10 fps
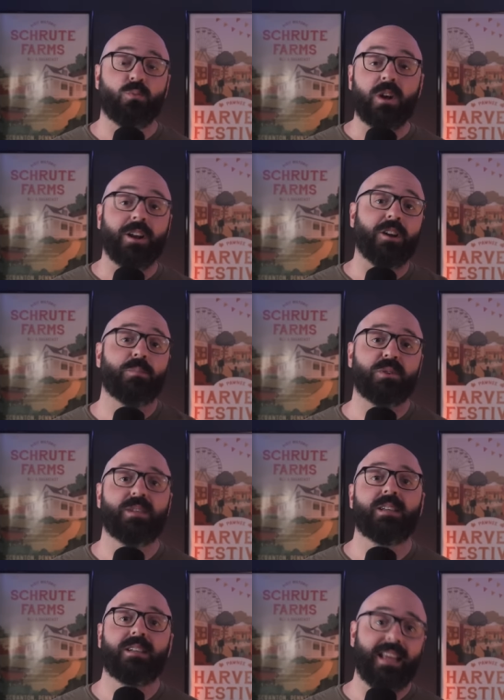
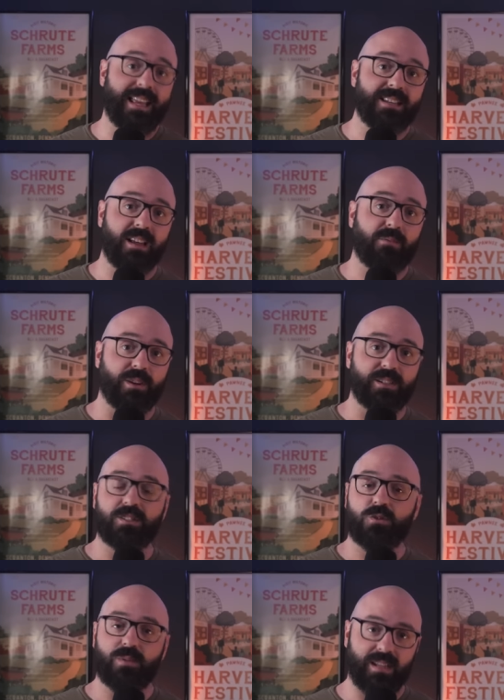100%
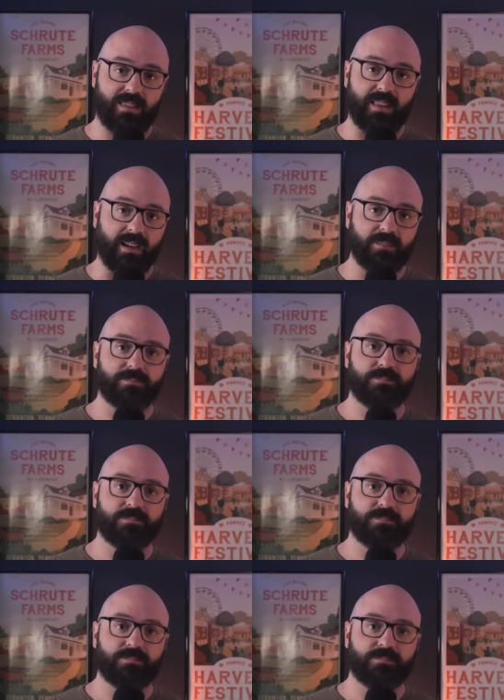indifferent to anything.